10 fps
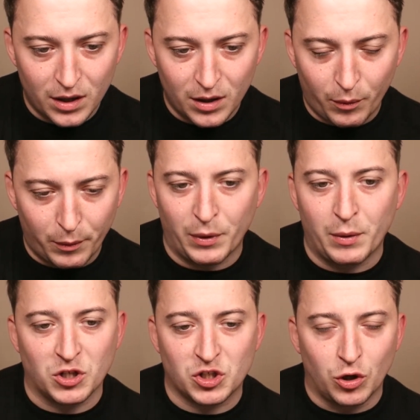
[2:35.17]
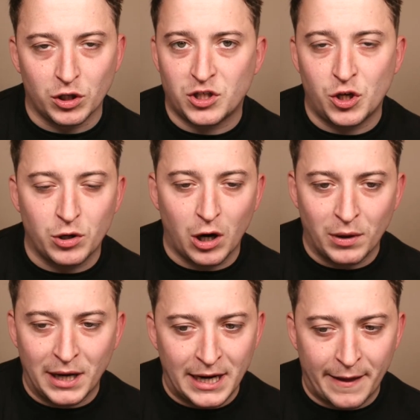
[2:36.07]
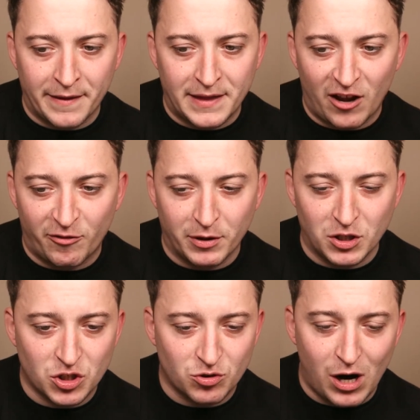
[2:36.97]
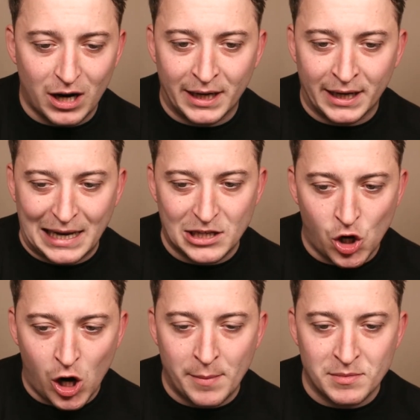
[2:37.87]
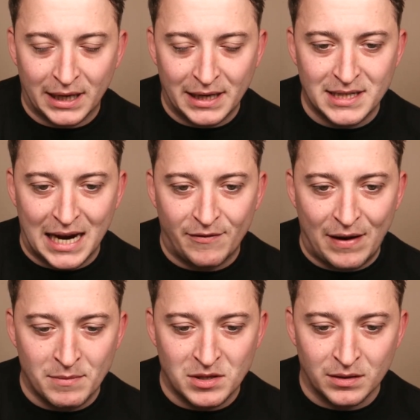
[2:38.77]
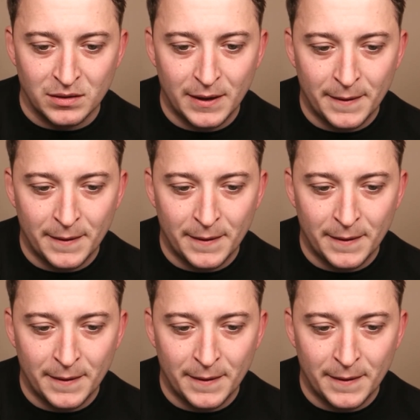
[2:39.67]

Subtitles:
we restored a 2-goal lead at the death, but struggling at times against Southampton.